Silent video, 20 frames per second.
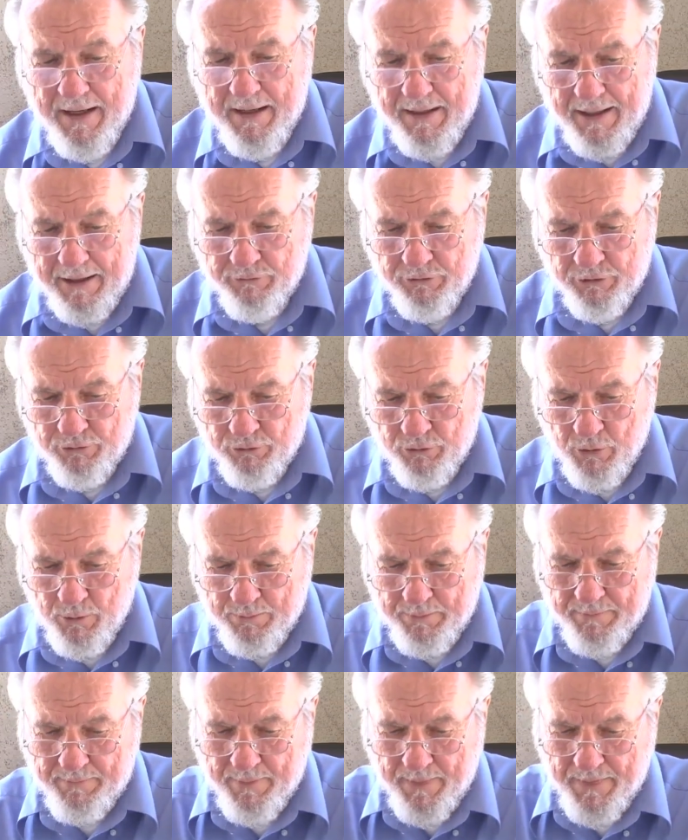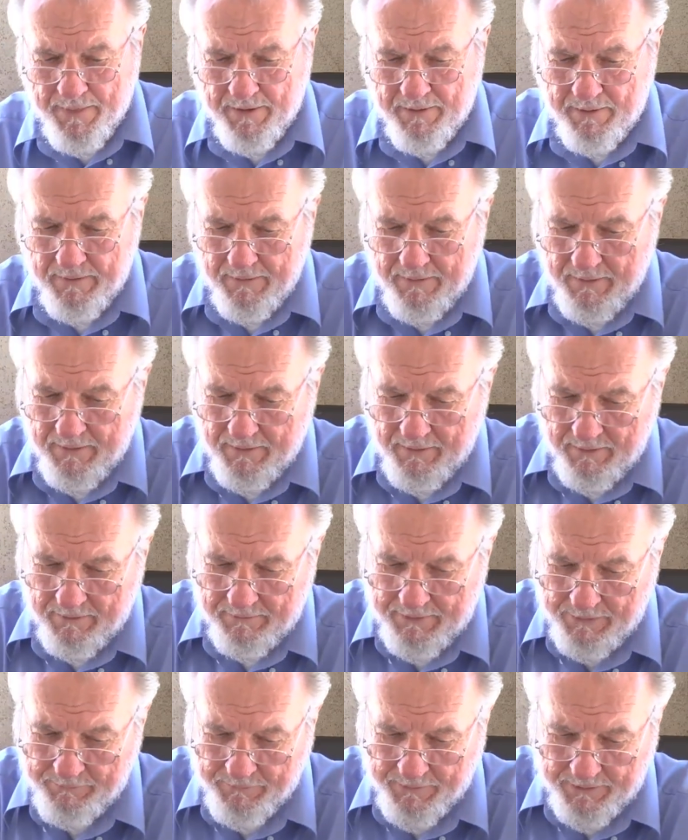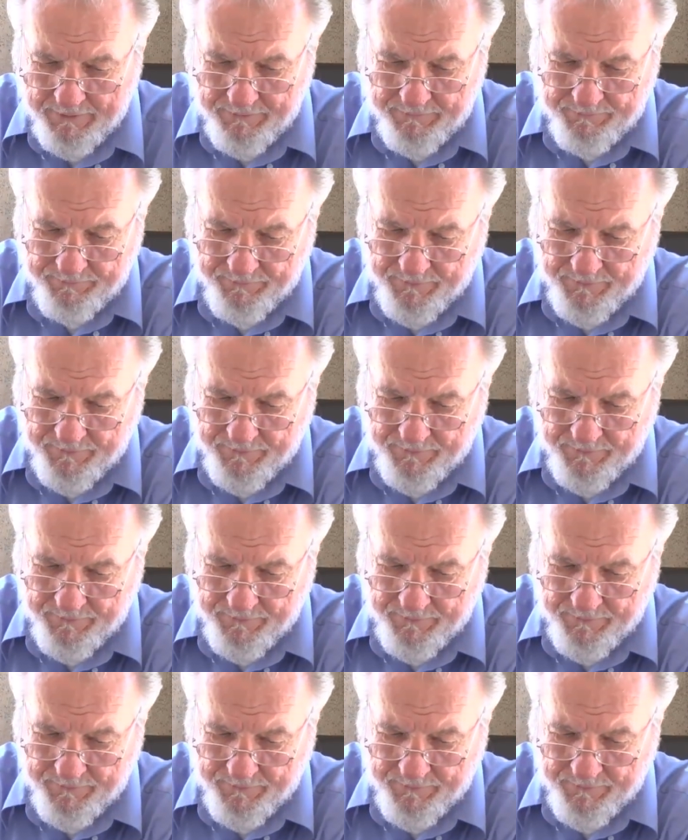as a group. Lemkin